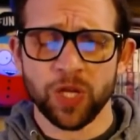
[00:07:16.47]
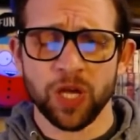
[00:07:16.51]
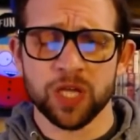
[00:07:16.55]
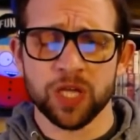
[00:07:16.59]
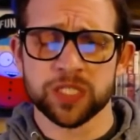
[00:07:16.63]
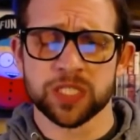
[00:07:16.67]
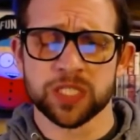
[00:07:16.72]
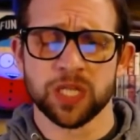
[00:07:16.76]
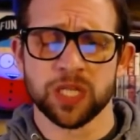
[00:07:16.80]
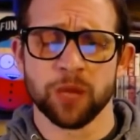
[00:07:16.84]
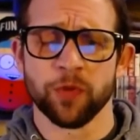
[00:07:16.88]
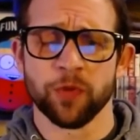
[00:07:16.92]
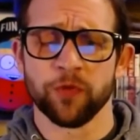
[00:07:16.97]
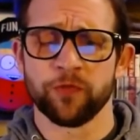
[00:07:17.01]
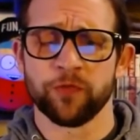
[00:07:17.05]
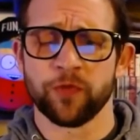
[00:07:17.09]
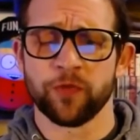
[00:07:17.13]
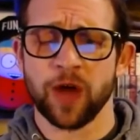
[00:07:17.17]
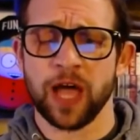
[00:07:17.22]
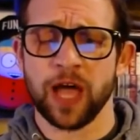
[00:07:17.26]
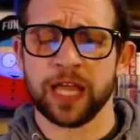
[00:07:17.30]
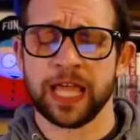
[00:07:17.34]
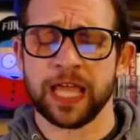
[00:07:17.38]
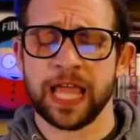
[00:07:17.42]
summer
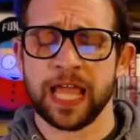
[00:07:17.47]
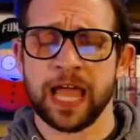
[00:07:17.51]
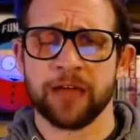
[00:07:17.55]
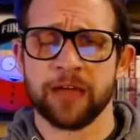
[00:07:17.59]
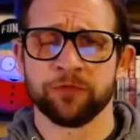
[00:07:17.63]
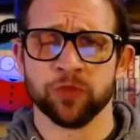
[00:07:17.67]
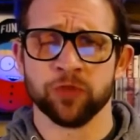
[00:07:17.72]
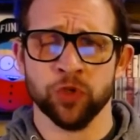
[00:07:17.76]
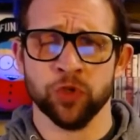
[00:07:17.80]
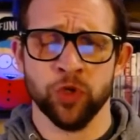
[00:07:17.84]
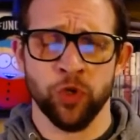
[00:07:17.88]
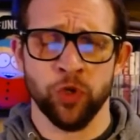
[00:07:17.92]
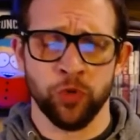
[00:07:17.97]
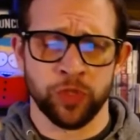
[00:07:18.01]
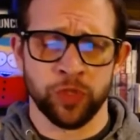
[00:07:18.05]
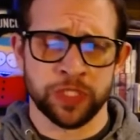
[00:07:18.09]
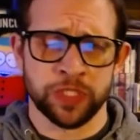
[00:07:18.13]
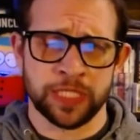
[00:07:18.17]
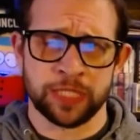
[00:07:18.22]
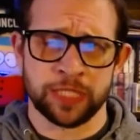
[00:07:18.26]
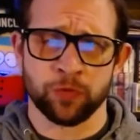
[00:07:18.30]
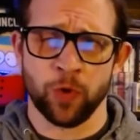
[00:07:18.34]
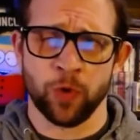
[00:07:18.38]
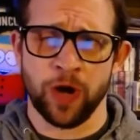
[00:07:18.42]
Friday afternoon,
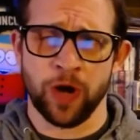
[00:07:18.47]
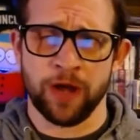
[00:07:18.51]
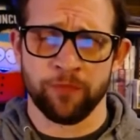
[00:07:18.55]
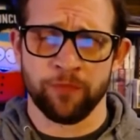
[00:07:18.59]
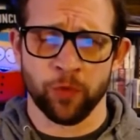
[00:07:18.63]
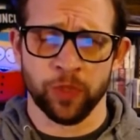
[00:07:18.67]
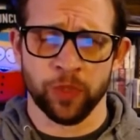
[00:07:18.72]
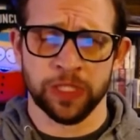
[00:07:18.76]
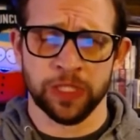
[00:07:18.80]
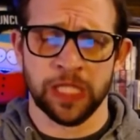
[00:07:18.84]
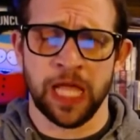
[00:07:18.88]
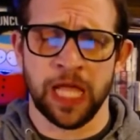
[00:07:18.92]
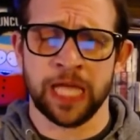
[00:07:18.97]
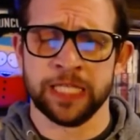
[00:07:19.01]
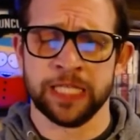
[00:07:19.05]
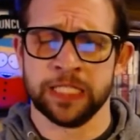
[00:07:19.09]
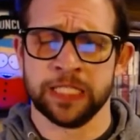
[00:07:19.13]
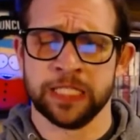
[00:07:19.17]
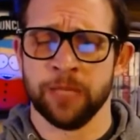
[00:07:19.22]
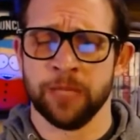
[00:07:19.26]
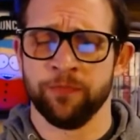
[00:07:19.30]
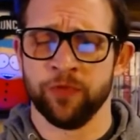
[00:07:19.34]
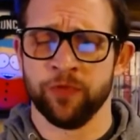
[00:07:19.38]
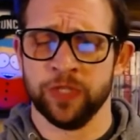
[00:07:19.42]
because that's where everyone
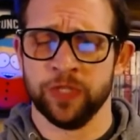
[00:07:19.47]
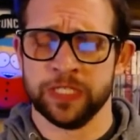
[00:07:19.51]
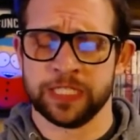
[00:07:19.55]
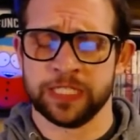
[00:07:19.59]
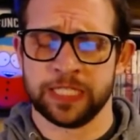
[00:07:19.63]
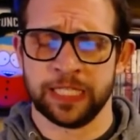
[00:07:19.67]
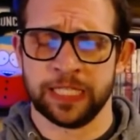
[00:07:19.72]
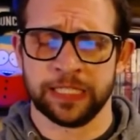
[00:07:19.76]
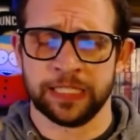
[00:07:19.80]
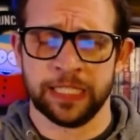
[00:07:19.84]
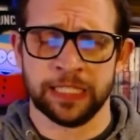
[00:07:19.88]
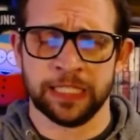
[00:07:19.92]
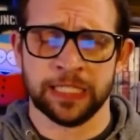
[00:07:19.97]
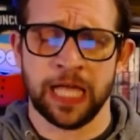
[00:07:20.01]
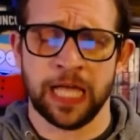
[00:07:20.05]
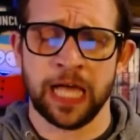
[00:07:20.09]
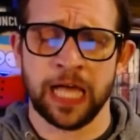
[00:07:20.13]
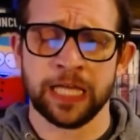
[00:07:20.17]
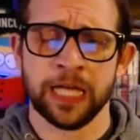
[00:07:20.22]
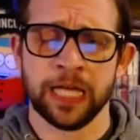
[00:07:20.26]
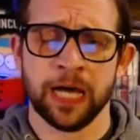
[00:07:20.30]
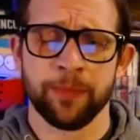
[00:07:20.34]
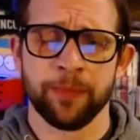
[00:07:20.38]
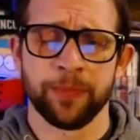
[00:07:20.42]
lines up for this thing. They
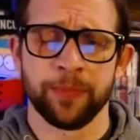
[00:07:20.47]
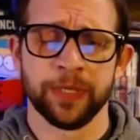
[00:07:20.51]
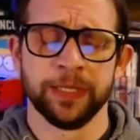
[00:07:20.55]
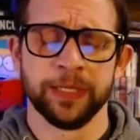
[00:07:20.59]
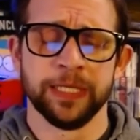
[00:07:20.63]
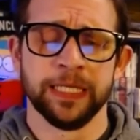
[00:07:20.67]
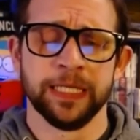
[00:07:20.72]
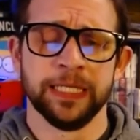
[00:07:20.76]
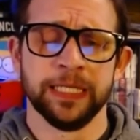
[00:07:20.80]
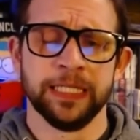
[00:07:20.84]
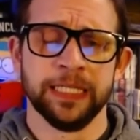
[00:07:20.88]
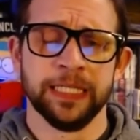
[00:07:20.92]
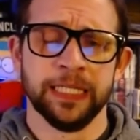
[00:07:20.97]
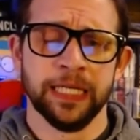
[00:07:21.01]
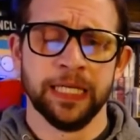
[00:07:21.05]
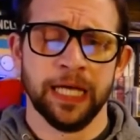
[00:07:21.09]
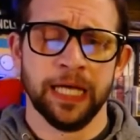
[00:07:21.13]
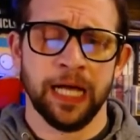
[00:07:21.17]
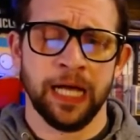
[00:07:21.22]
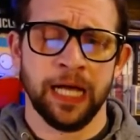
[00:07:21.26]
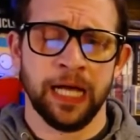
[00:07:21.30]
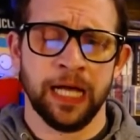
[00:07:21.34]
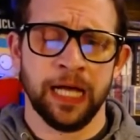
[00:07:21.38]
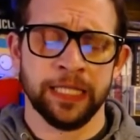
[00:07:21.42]
line up.
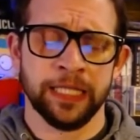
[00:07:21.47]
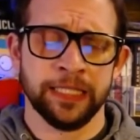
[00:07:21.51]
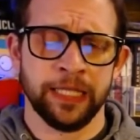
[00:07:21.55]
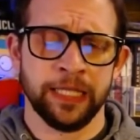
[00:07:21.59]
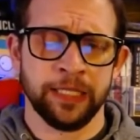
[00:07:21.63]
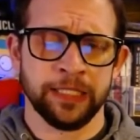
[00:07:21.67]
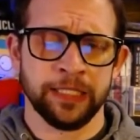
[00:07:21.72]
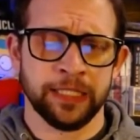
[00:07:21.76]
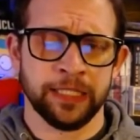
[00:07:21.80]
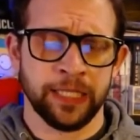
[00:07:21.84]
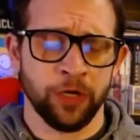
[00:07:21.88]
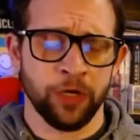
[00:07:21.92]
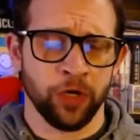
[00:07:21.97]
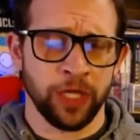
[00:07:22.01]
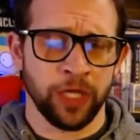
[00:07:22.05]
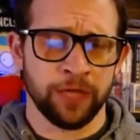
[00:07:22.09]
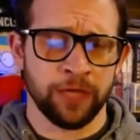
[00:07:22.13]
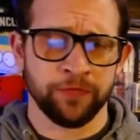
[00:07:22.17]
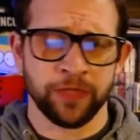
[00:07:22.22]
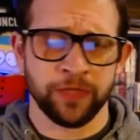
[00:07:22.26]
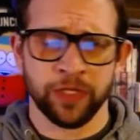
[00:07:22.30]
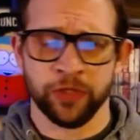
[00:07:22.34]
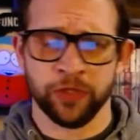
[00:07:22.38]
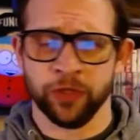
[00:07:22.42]
They all
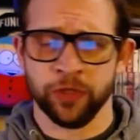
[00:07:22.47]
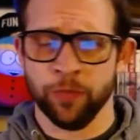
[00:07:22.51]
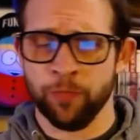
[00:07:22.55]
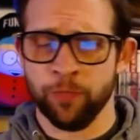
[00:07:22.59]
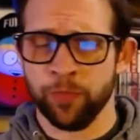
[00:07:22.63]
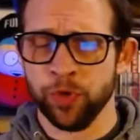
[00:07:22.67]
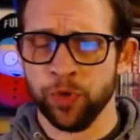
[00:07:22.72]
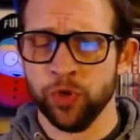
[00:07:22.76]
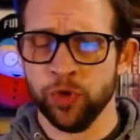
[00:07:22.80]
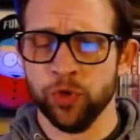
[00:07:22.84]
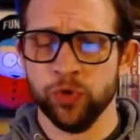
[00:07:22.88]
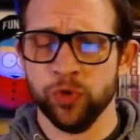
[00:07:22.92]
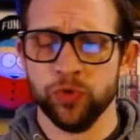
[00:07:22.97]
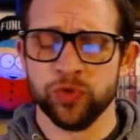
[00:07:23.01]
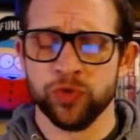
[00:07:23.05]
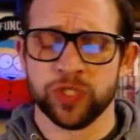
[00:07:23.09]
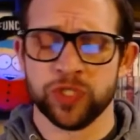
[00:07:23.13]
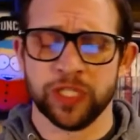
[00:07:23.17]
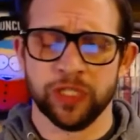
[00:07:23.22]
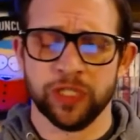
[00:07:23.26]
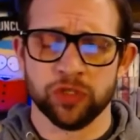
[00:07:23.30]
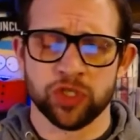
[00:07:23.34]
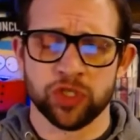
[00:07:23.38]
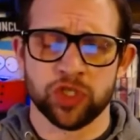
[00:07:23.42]
have their booze
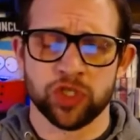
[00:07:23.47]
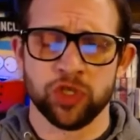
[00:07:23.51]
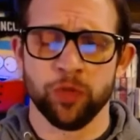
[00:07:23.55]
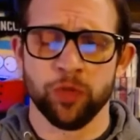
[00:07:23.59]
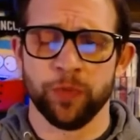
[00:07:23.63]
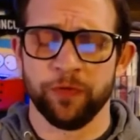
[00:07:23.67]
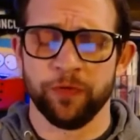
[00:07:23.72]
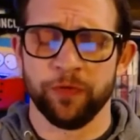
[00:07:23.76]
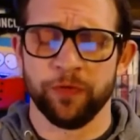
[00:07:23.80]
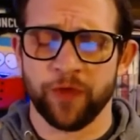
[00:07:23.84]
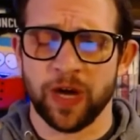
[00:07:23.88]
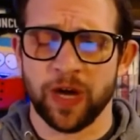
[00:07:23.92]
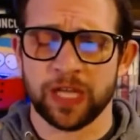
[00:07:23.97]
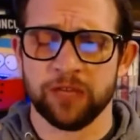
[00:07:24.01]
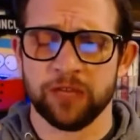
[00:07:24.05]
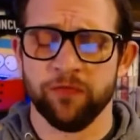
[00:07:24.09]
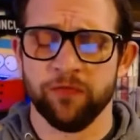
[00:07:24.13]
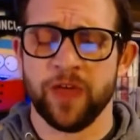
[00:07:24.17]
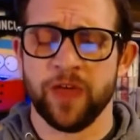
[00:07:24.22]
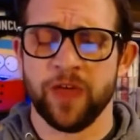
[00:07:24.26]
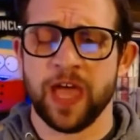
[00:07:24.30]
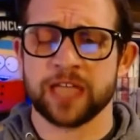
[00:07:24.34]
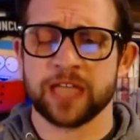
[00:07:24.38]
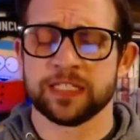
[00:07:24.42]
and their stupid fucking
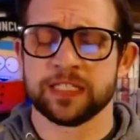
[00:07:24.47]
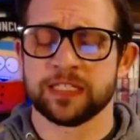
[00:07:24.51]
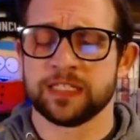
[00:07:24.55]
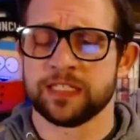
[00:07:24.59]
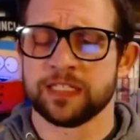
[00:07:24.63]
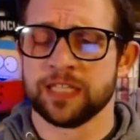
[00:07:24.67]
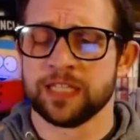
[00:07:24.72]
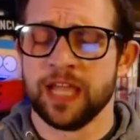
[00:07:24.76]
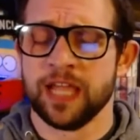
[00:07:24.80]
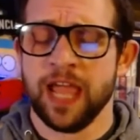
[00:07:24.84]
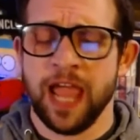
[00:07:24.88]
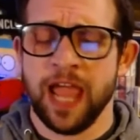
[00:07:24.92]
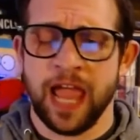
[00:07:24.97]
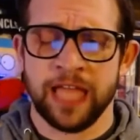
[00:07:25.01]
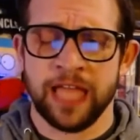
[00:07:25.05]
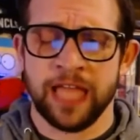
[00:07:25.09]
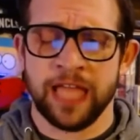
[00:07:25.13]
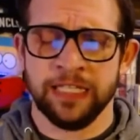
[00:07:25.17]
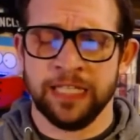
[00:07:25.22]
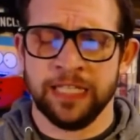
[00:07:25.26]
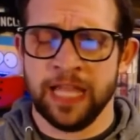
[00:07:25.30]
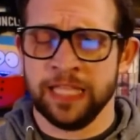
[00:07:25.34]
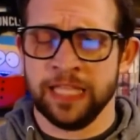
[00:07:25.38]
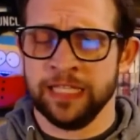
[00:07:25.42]
vests,
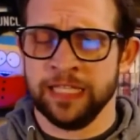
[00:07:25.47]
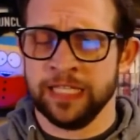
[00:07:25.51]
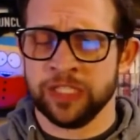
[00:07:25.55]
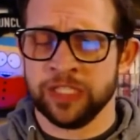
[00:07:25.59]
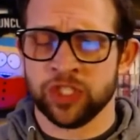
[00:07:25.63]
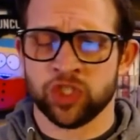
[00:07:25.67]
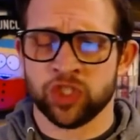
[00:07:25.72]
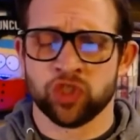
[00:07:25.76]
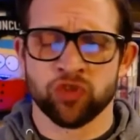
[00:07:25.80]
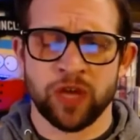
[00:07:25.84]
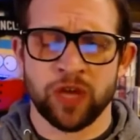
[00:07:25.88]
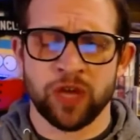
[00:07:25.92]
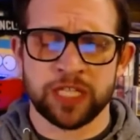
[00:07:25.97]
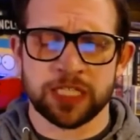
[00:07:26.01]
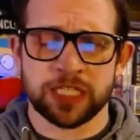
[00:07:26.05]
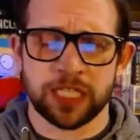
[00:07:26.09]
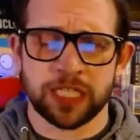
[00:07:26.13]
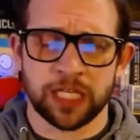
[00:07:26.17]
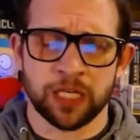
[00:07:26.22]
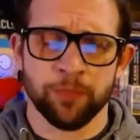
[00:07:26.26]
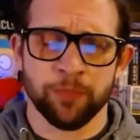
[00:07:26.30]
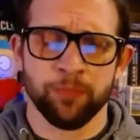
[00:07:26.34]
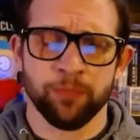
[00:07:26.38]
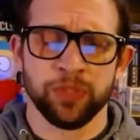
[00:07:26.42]
and they just dress
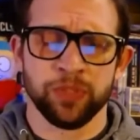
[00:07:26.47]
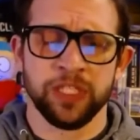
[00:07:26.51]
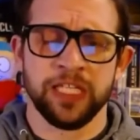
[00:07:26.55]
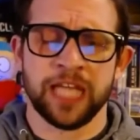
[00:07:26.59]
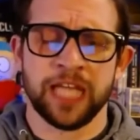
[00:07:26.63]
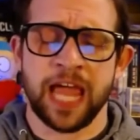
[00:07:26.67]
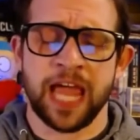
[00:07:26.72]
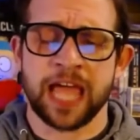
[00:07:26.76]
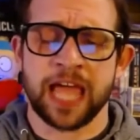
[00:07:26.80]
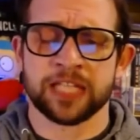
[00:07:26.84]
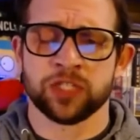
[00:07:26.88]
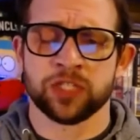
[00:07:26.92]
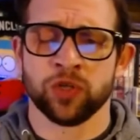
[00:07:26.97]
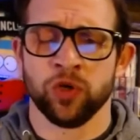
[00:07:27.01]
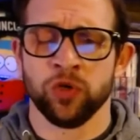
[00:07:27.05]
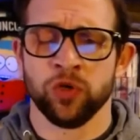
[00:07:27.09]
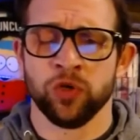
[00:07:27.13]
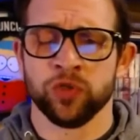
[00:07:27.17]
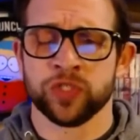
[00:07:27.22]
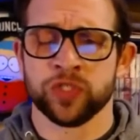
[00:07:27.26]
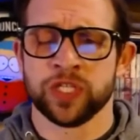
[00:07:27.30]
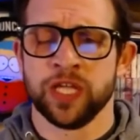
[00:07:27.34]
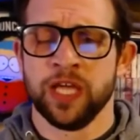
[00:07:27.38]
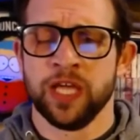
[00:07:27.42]
like complete
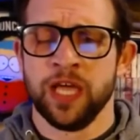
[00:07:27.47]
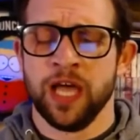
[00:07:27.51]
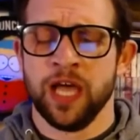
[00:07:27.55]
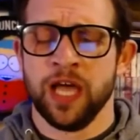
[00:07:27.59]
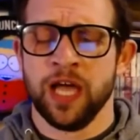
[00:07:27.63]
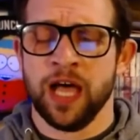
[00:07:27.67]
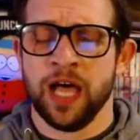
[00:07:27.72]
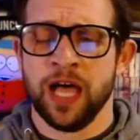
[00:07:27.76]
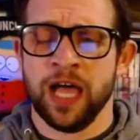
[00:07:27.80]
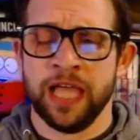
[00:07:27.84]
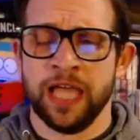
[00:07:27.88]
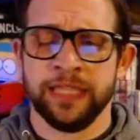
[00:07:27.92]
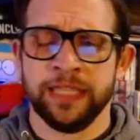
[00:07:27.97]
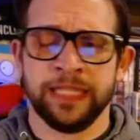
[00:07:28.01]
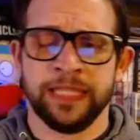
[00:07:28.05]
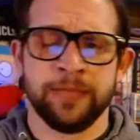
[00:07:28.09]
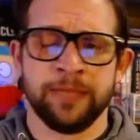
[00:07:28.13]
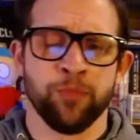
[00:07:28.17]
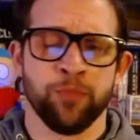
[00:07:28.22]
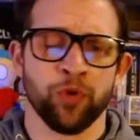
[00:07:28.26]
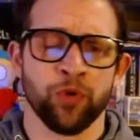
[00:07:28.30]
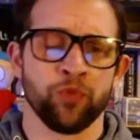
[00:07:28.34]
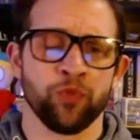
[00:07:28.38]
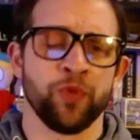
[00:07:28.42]
assholes, and they
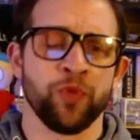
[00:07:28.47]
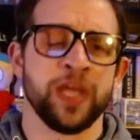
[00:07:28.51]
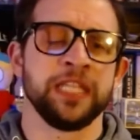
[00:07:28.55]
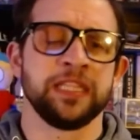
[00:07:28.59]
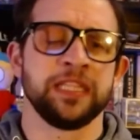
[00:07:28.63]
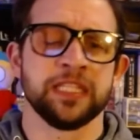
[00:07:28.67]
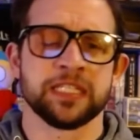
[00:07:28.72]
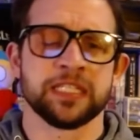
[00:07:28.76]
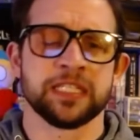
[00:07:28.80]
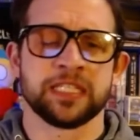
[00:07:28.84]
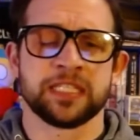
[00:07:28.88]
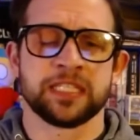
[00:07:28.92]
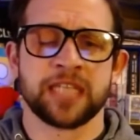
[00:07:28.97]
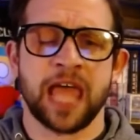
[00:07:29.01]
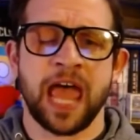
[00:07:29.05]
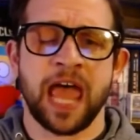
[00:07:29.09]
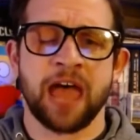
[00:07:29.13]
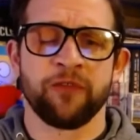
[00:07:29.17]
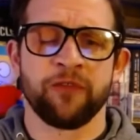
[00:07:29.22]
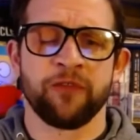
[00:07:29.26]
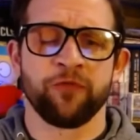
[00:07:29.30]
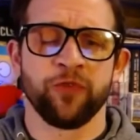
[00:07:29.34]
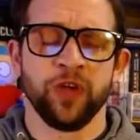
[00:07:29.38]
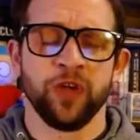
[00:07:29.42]
berate the
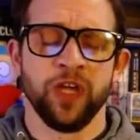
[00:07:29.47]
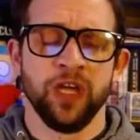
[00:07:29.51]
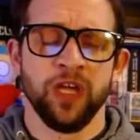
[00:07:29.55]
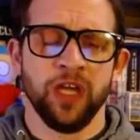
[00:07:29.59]
staff